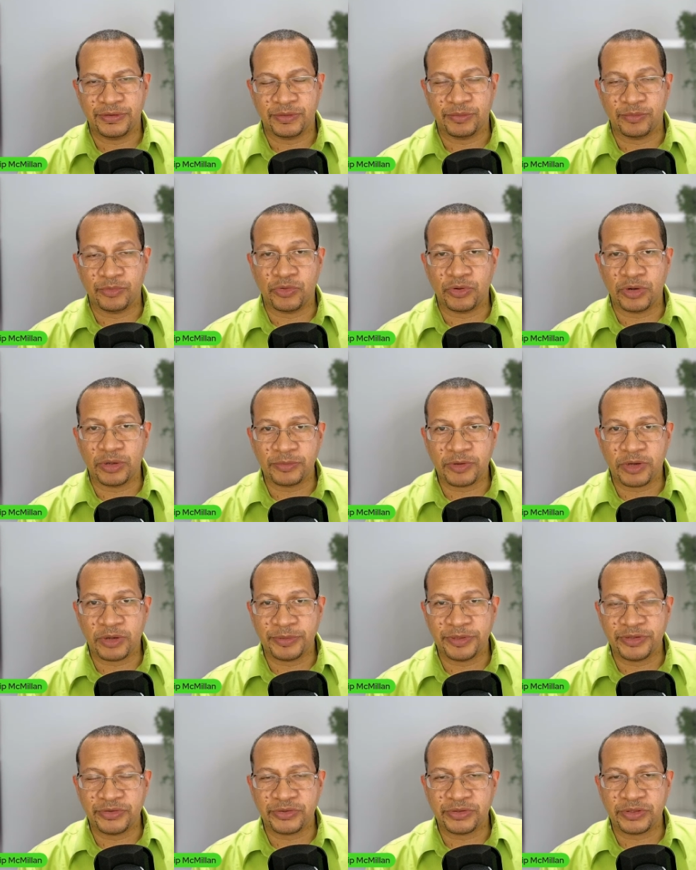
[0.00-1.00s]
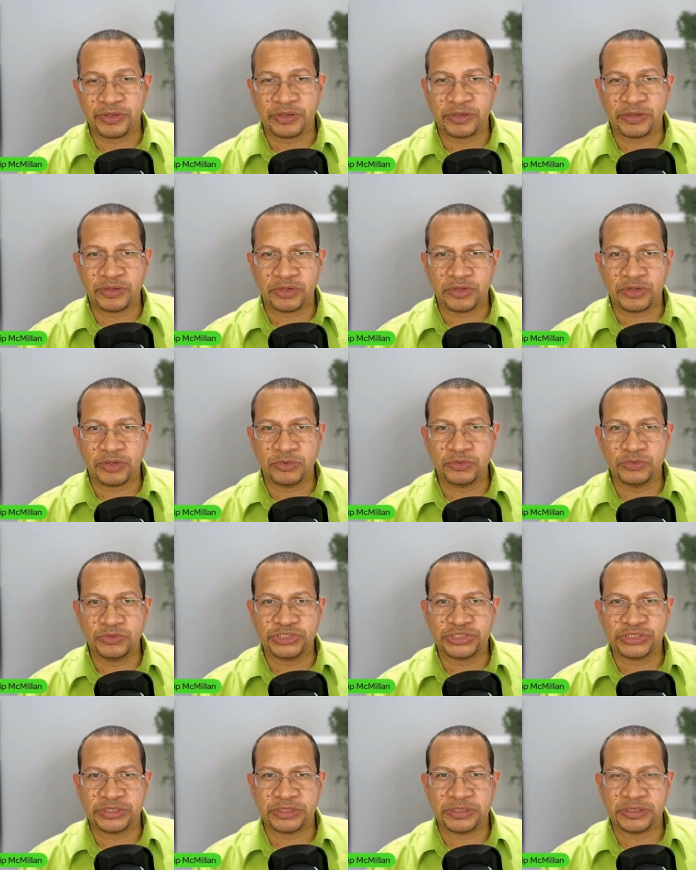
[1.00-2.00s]
the more I'm coming to the
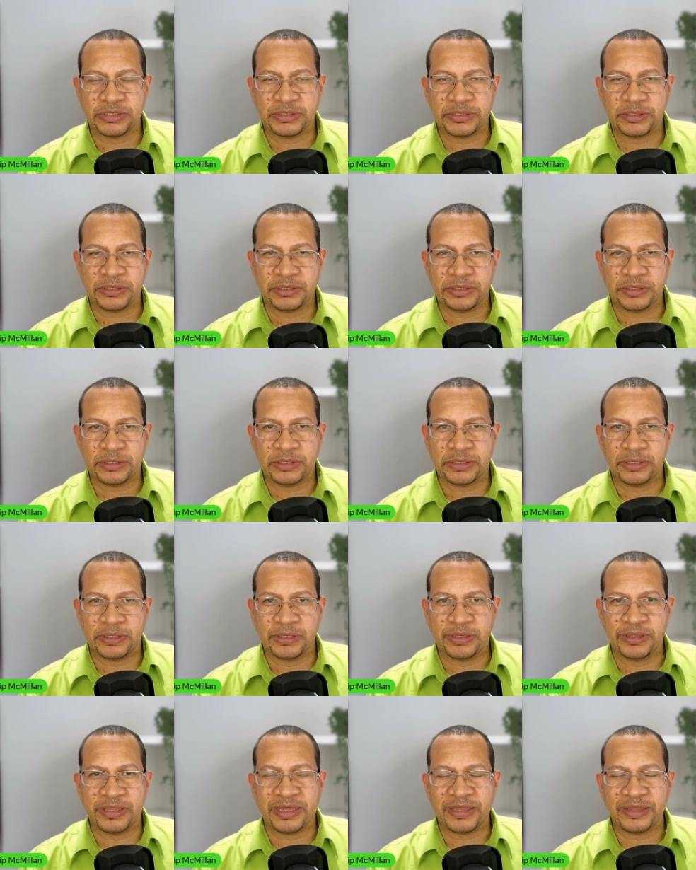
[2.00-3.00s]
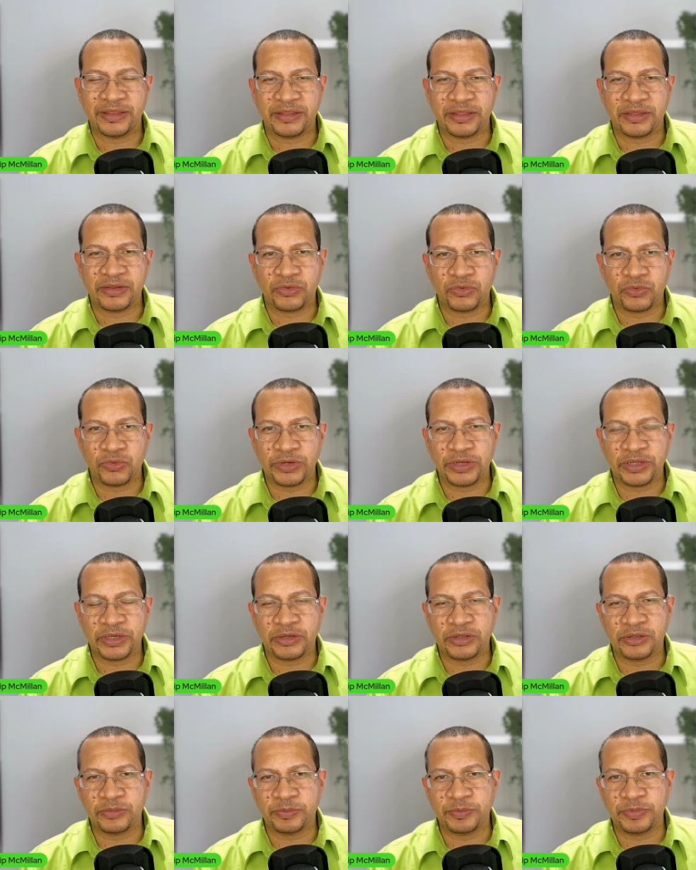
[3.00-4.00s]
conclusion that the
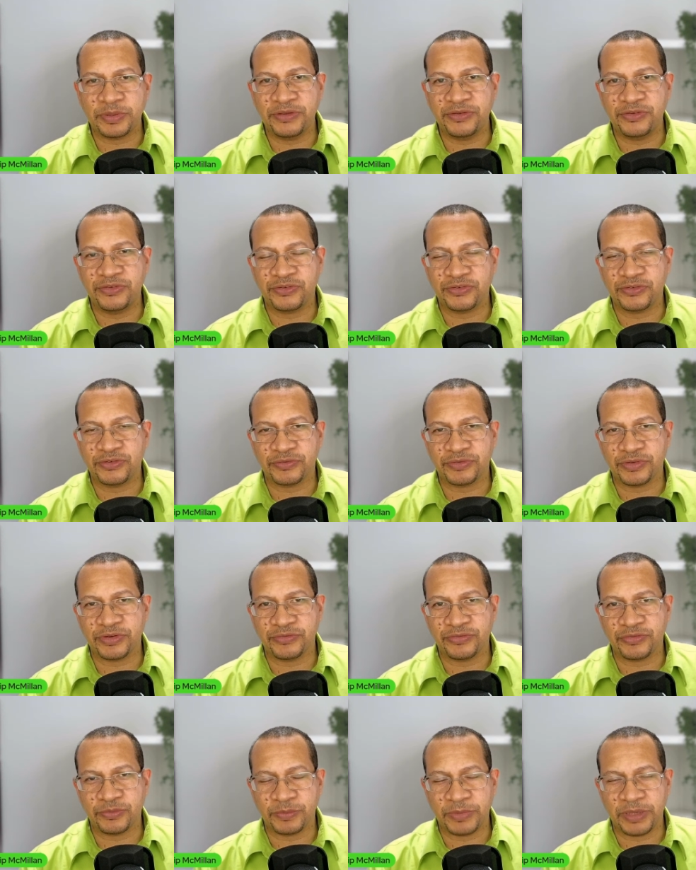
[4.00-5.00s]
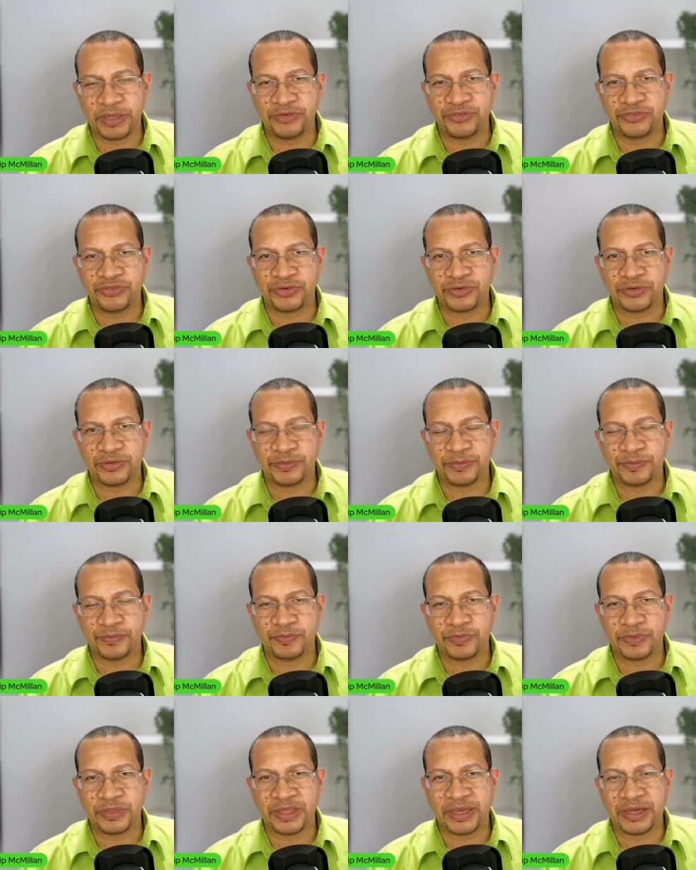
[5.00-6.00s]
critical pieces of information
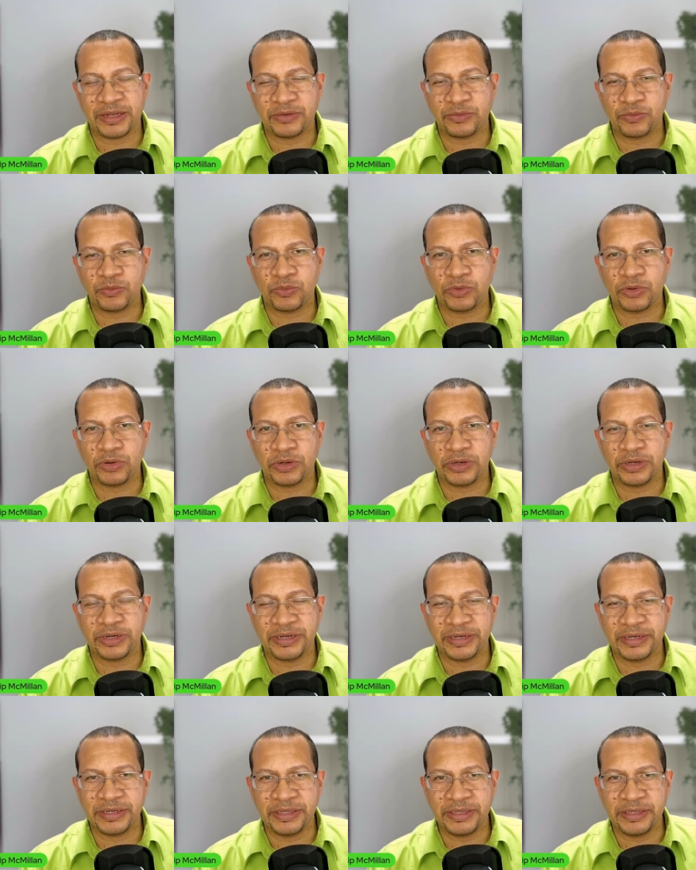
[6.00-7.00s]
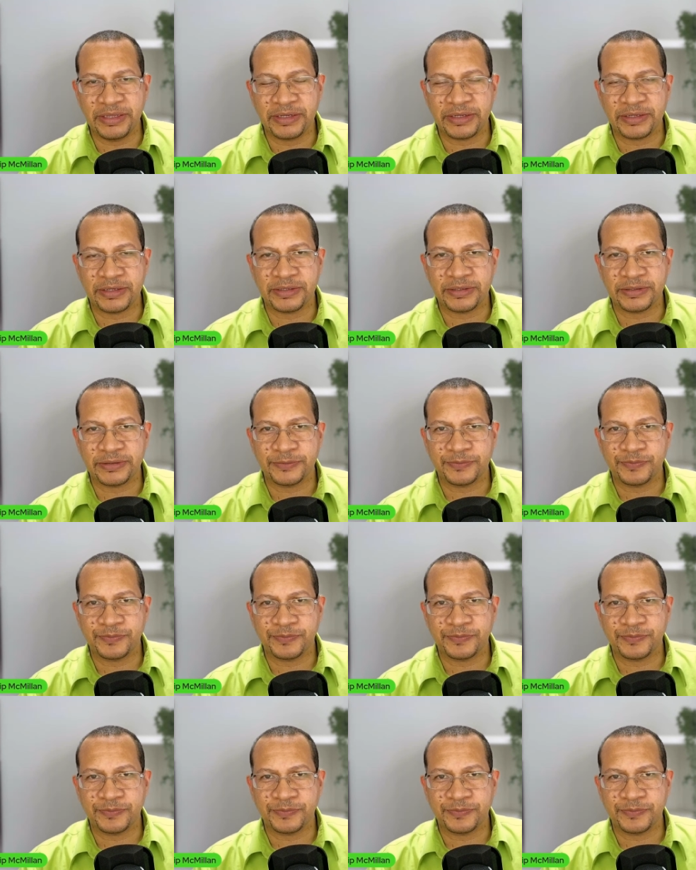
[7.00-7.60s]
that were needed